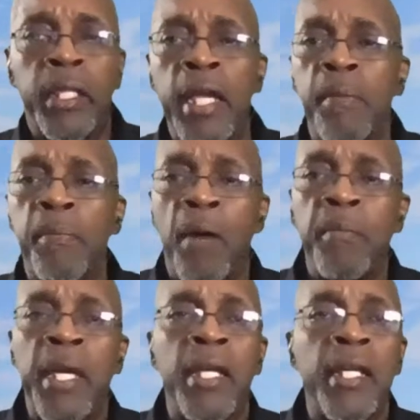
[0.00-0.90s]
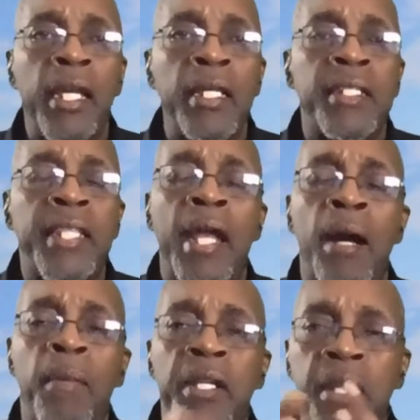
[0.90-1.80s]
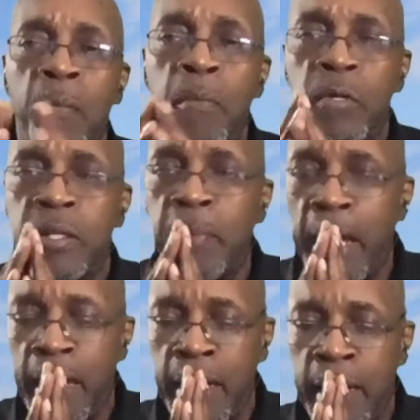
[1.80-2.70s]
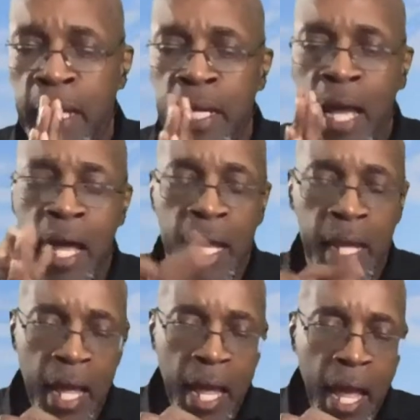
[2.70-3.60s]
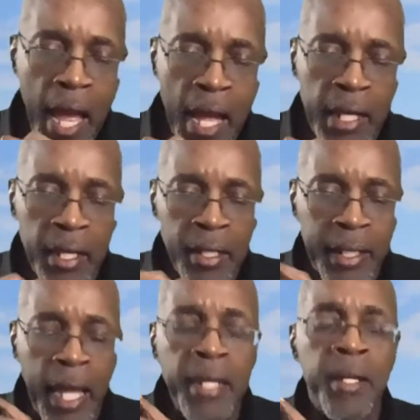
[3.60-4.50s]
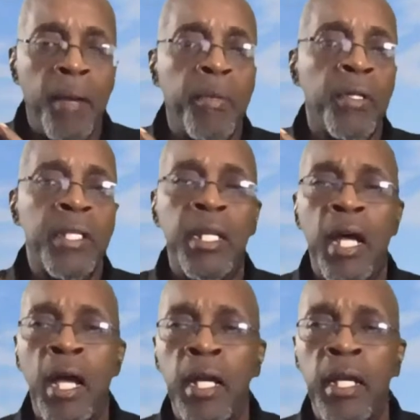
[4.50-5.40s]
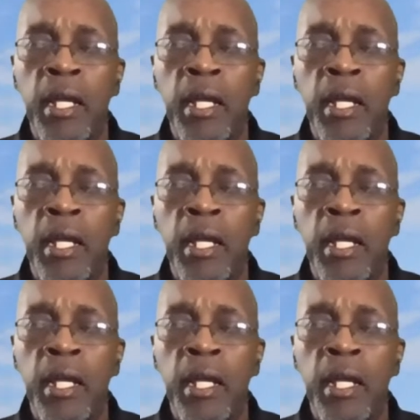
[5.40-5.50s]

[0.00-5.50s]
about me is that I'm a numbers man, and I look at numbers, and I